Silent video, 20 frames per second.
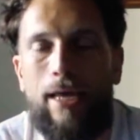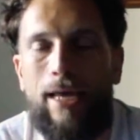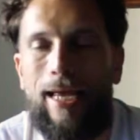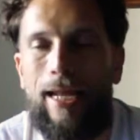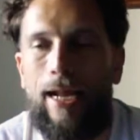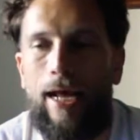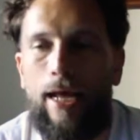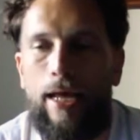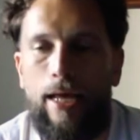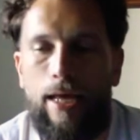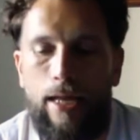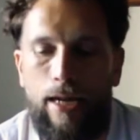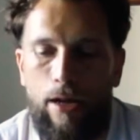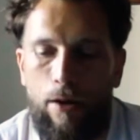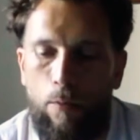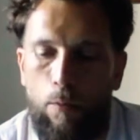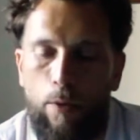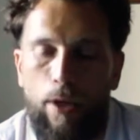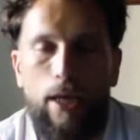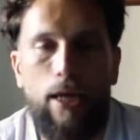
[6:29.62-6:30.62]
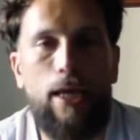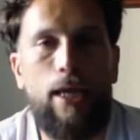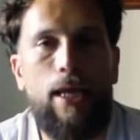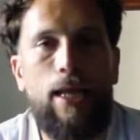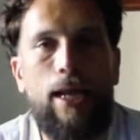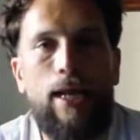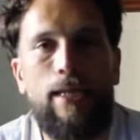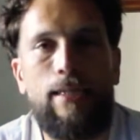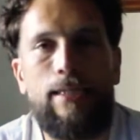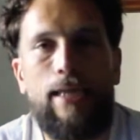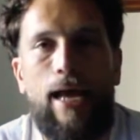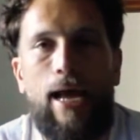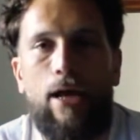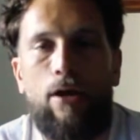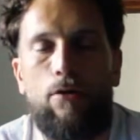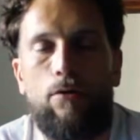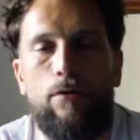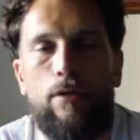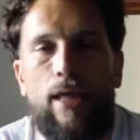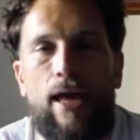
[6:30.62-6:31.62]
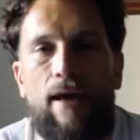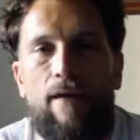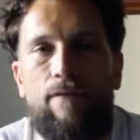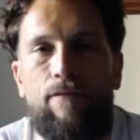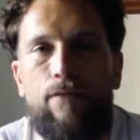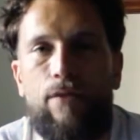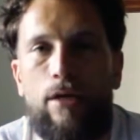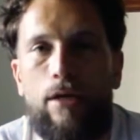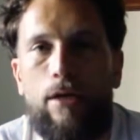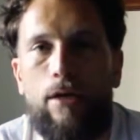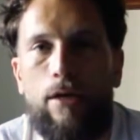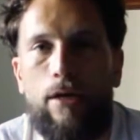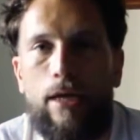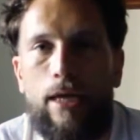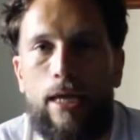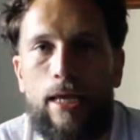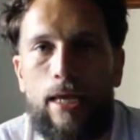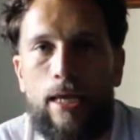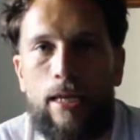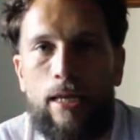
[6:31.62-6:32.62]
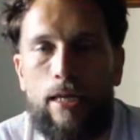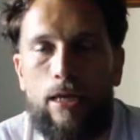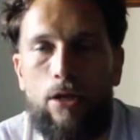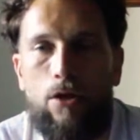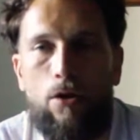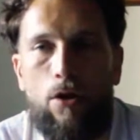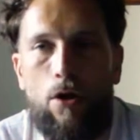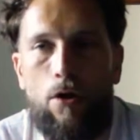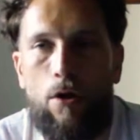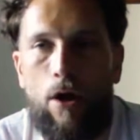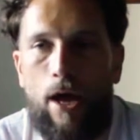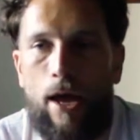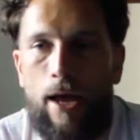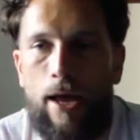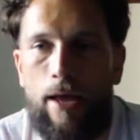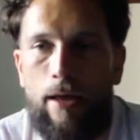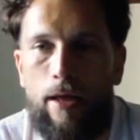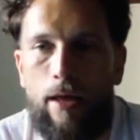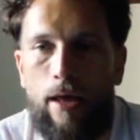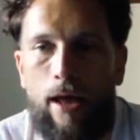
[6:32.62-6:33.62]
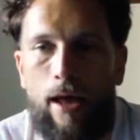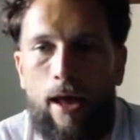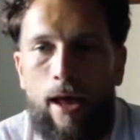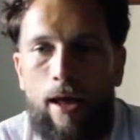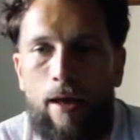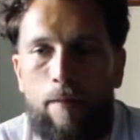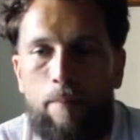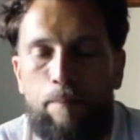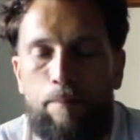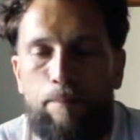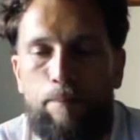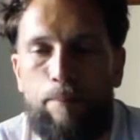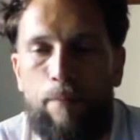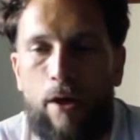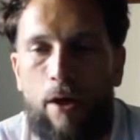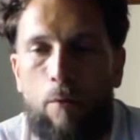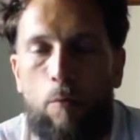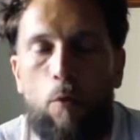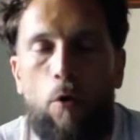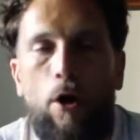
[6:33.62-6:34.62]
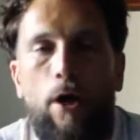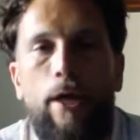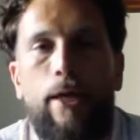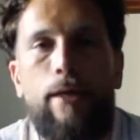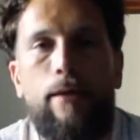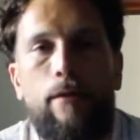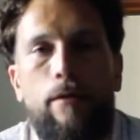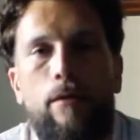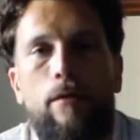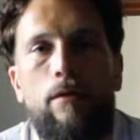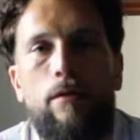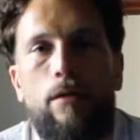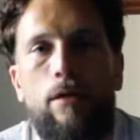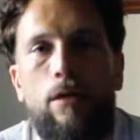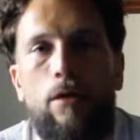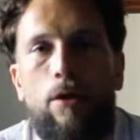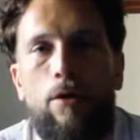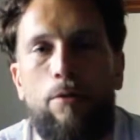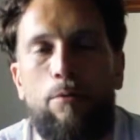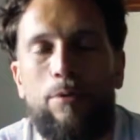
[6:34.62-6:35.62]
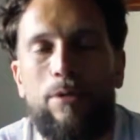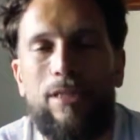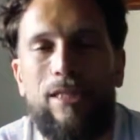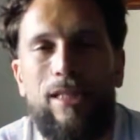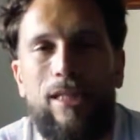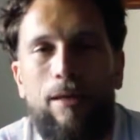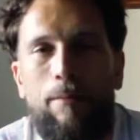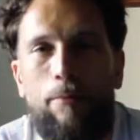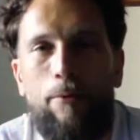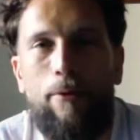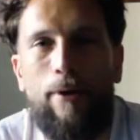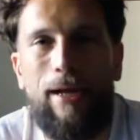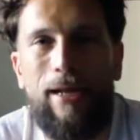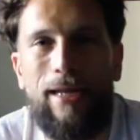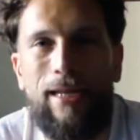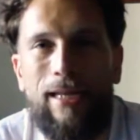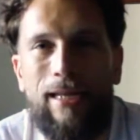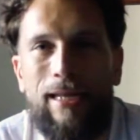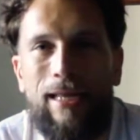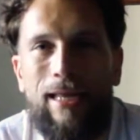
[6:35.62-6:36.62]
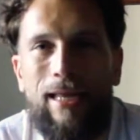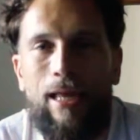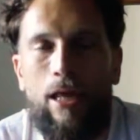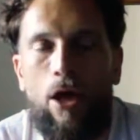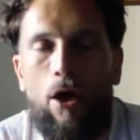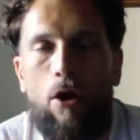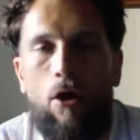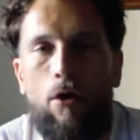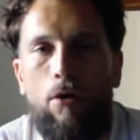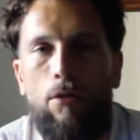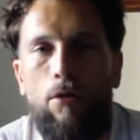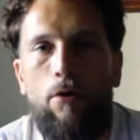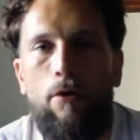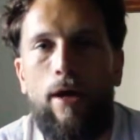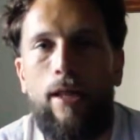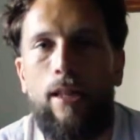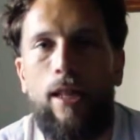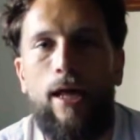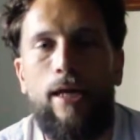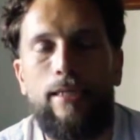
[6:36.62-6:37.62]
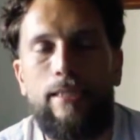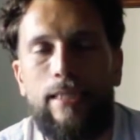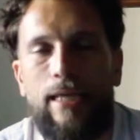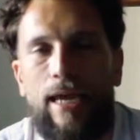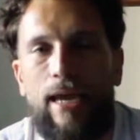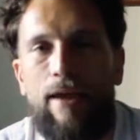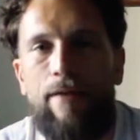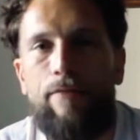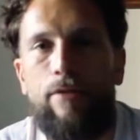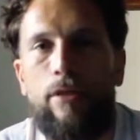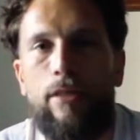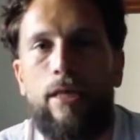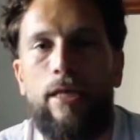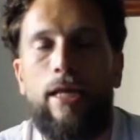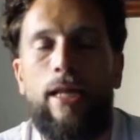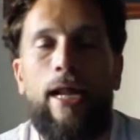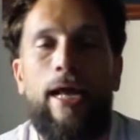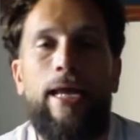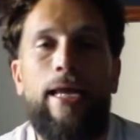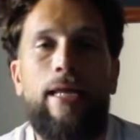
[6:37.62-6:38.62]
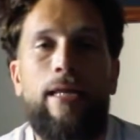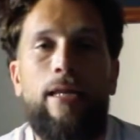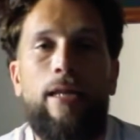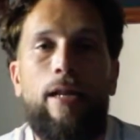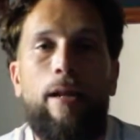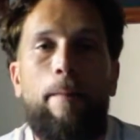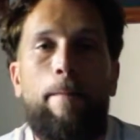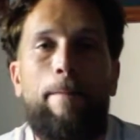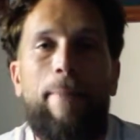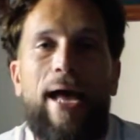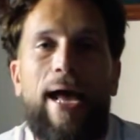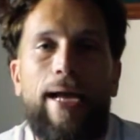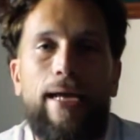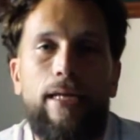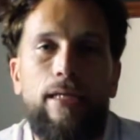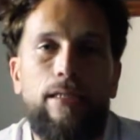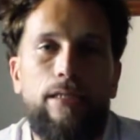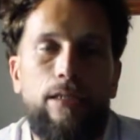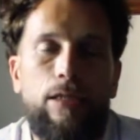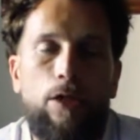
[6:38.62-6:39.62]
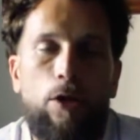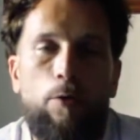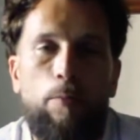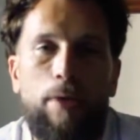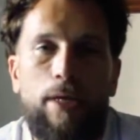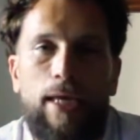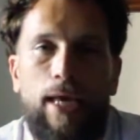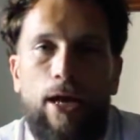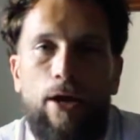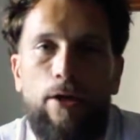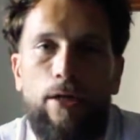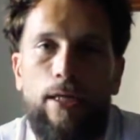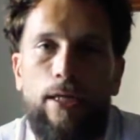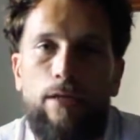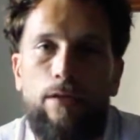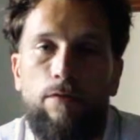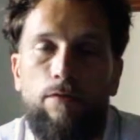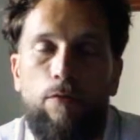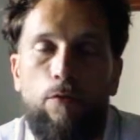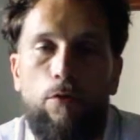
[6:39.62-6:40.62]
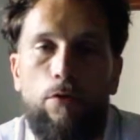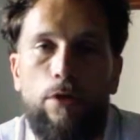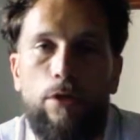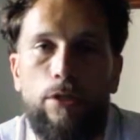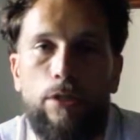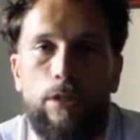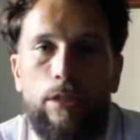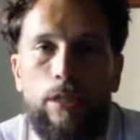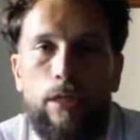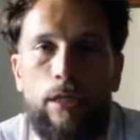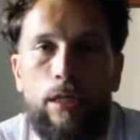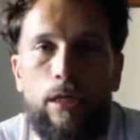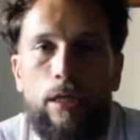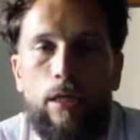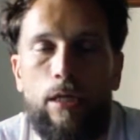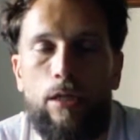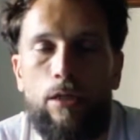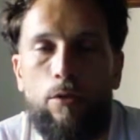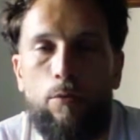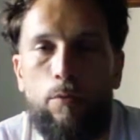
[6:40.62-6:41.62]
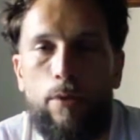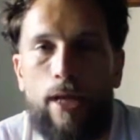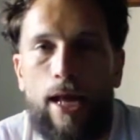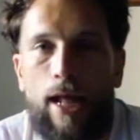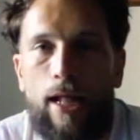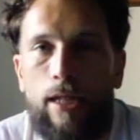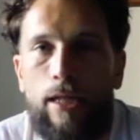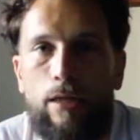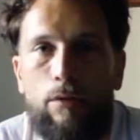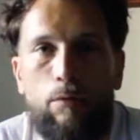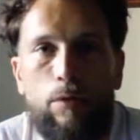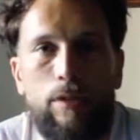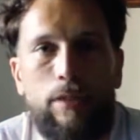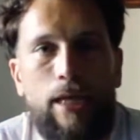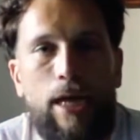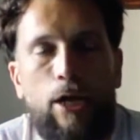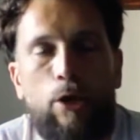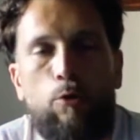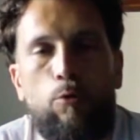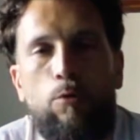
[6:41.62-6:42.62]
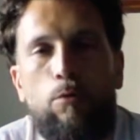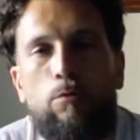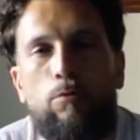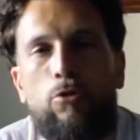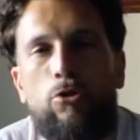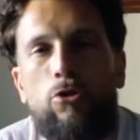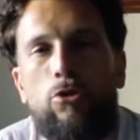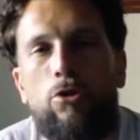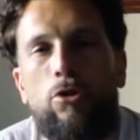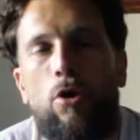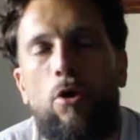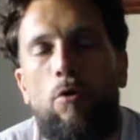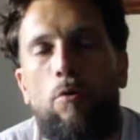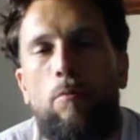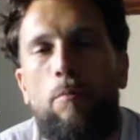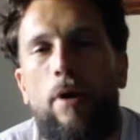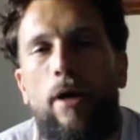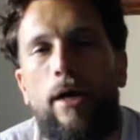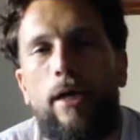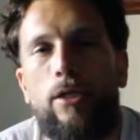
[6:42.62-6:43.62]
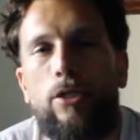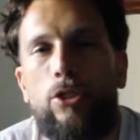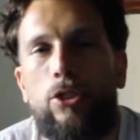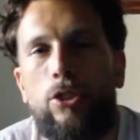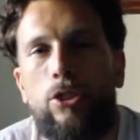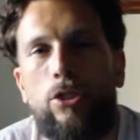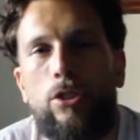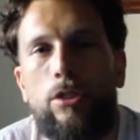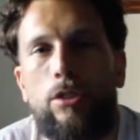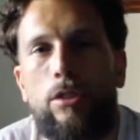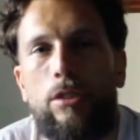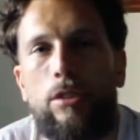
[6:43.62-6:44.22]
And I went and I tackled that fear, and I won. It was liberating. Although I lost everything and I ended up back in Sonoma County divorced, the reality was I grew so much